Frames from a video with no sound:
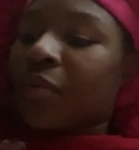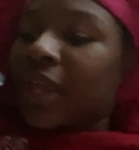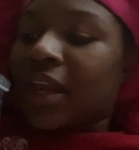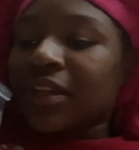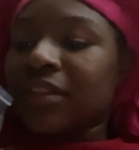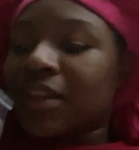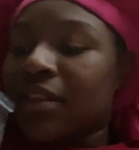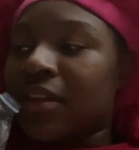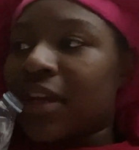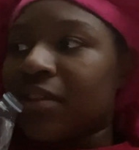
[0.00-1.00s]
we head into
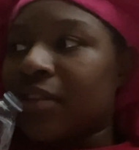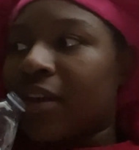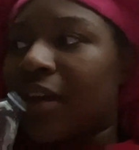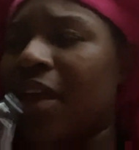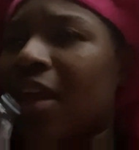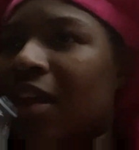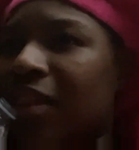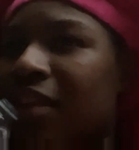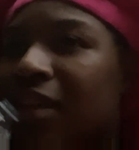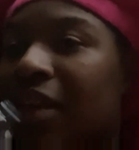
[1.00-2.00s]
the next day. I
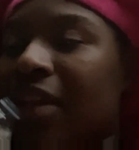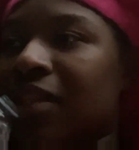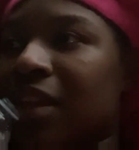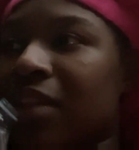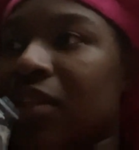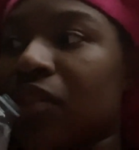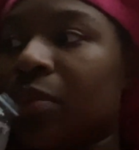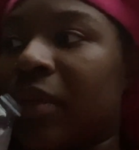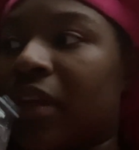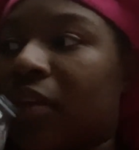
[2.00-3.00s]
think the next day is the 20th.